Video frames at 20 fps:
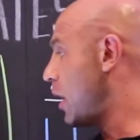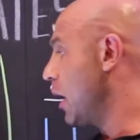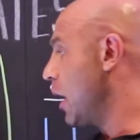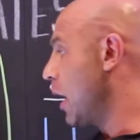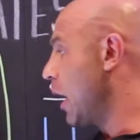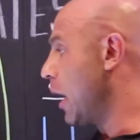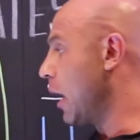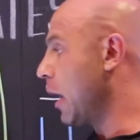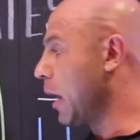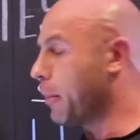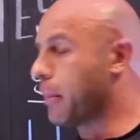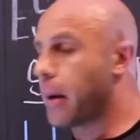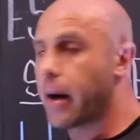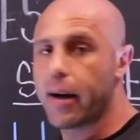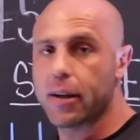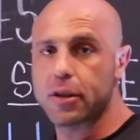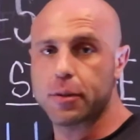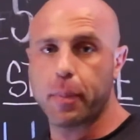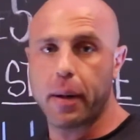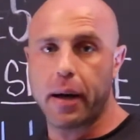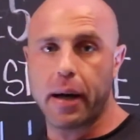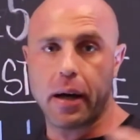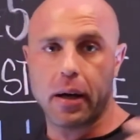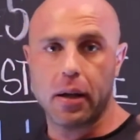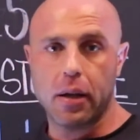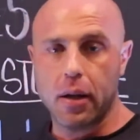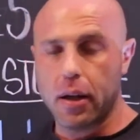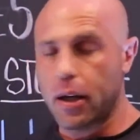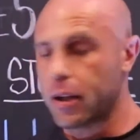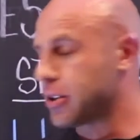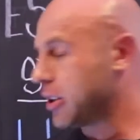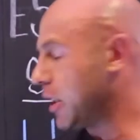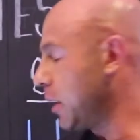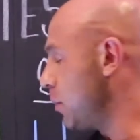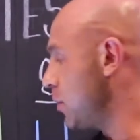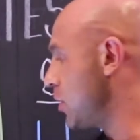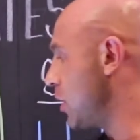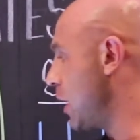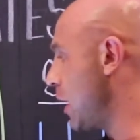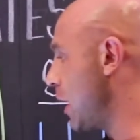a Mars bar, a
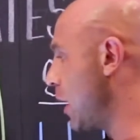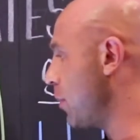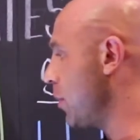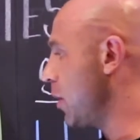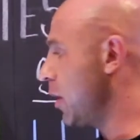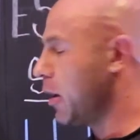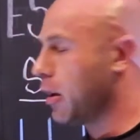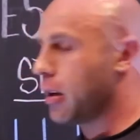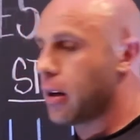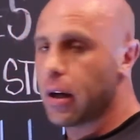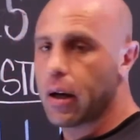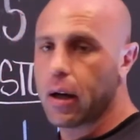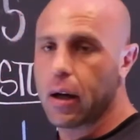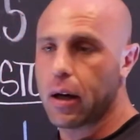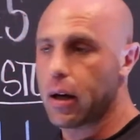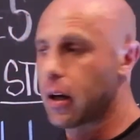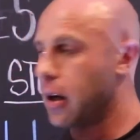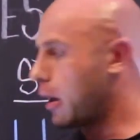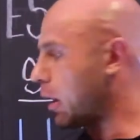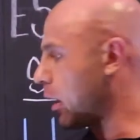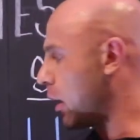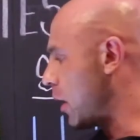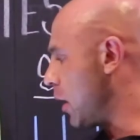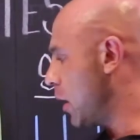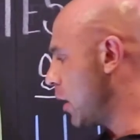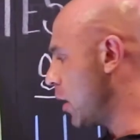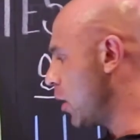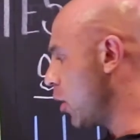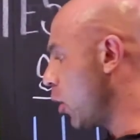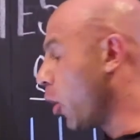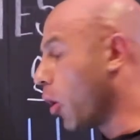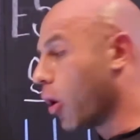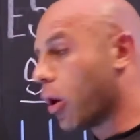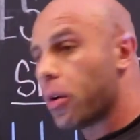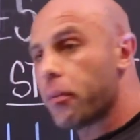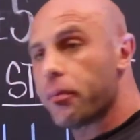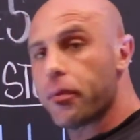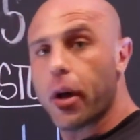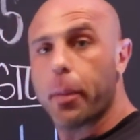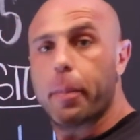Tim Tam,
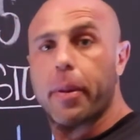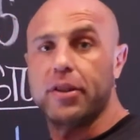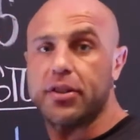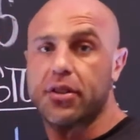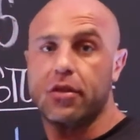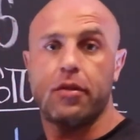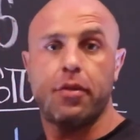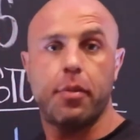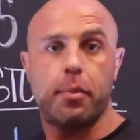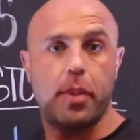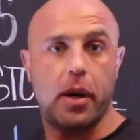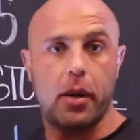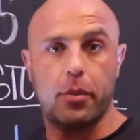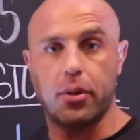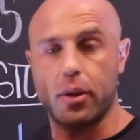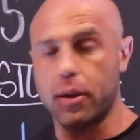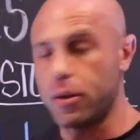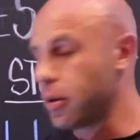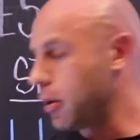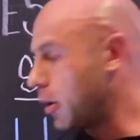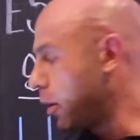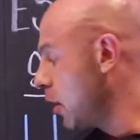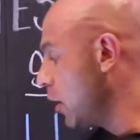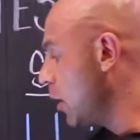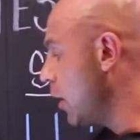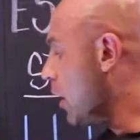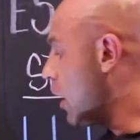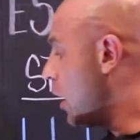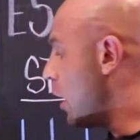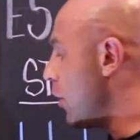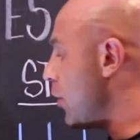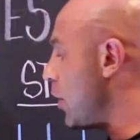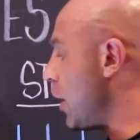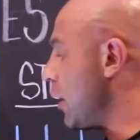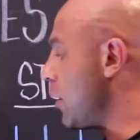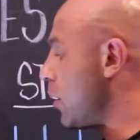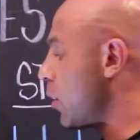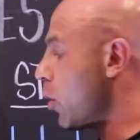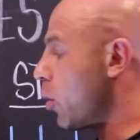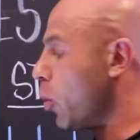or a piece of pumpkin,
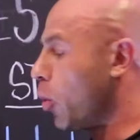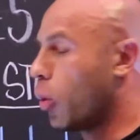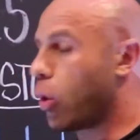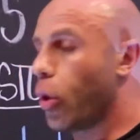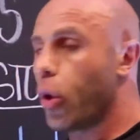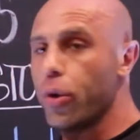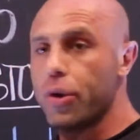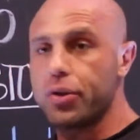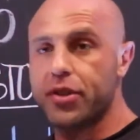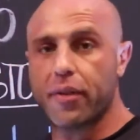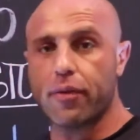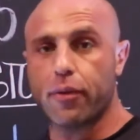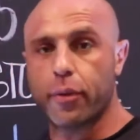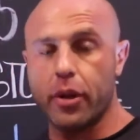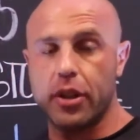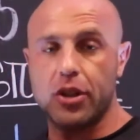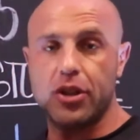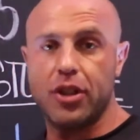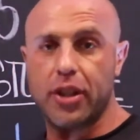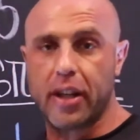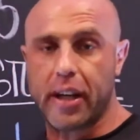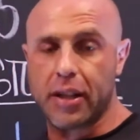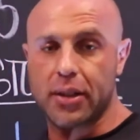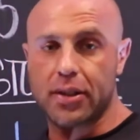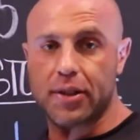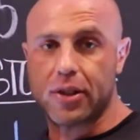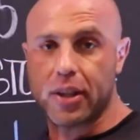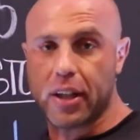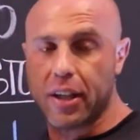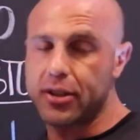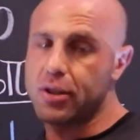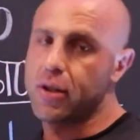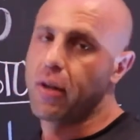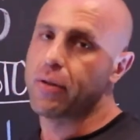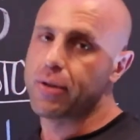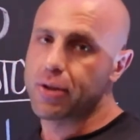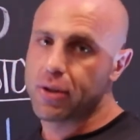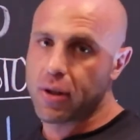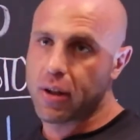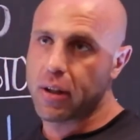then all that differentiates these is
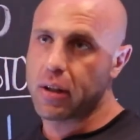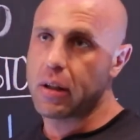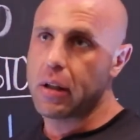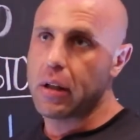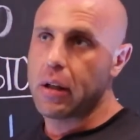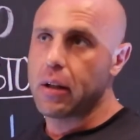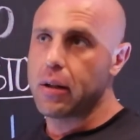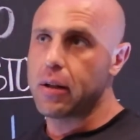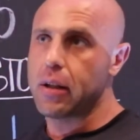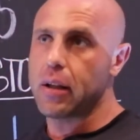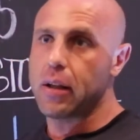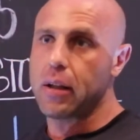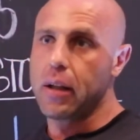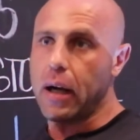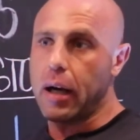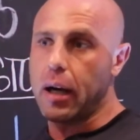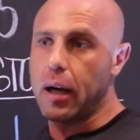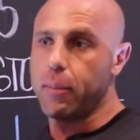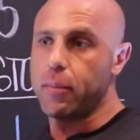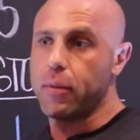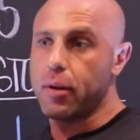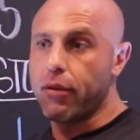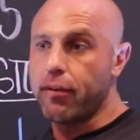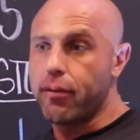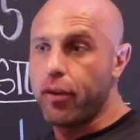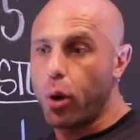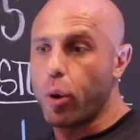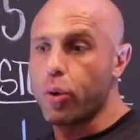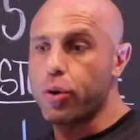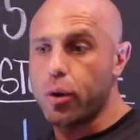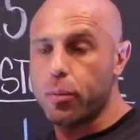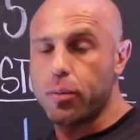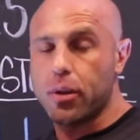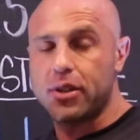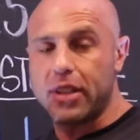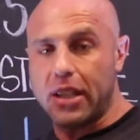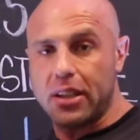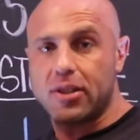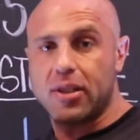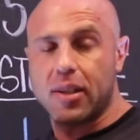obviously the volume, the
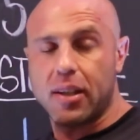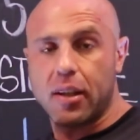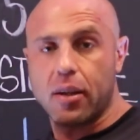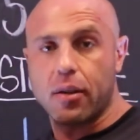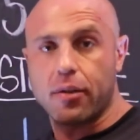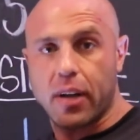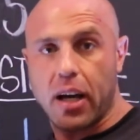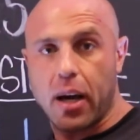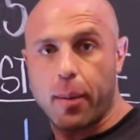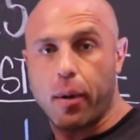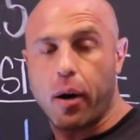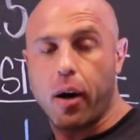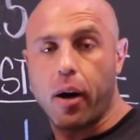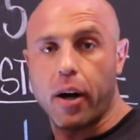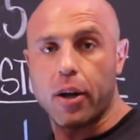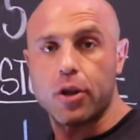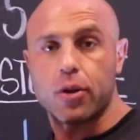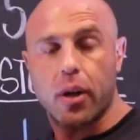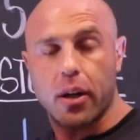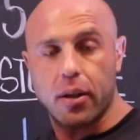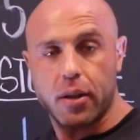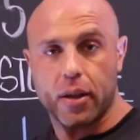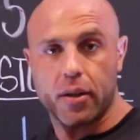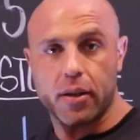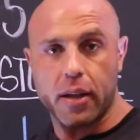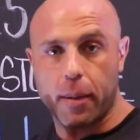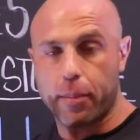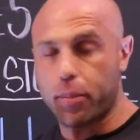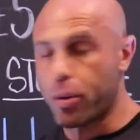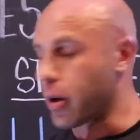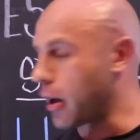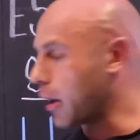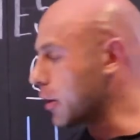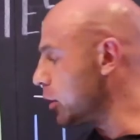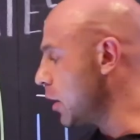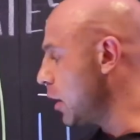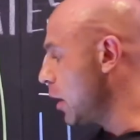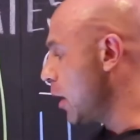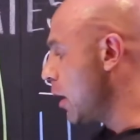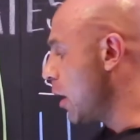density of carbohydrate in that product,
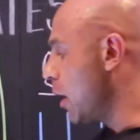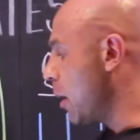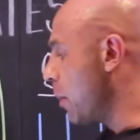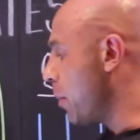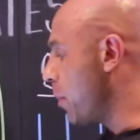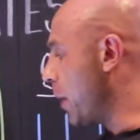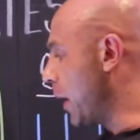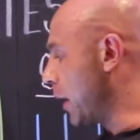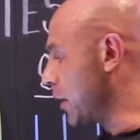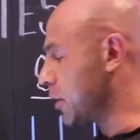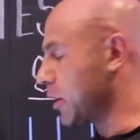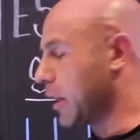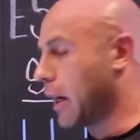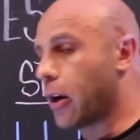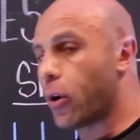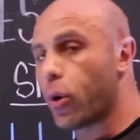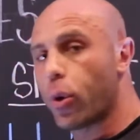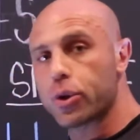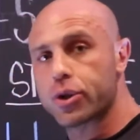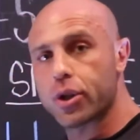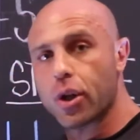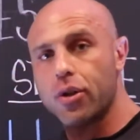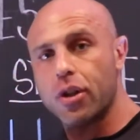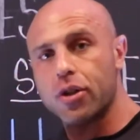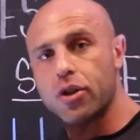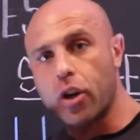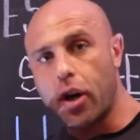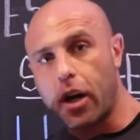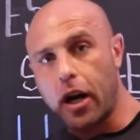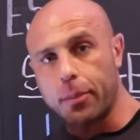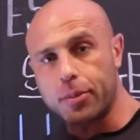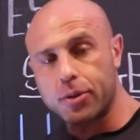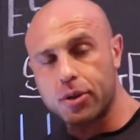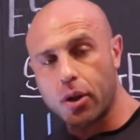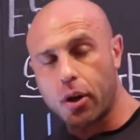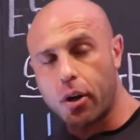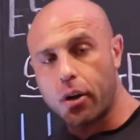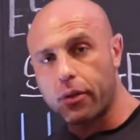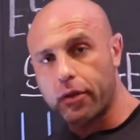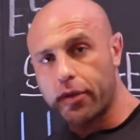but also the types
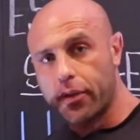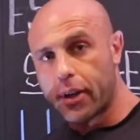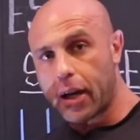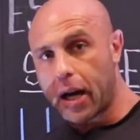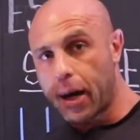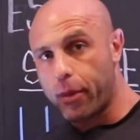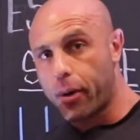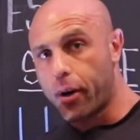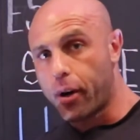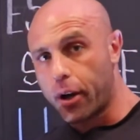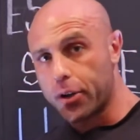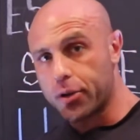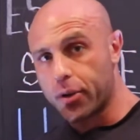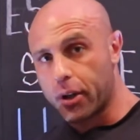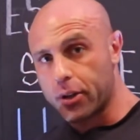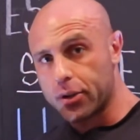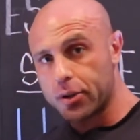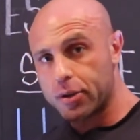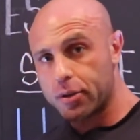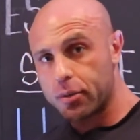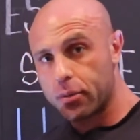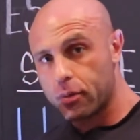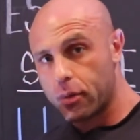of carbohydrates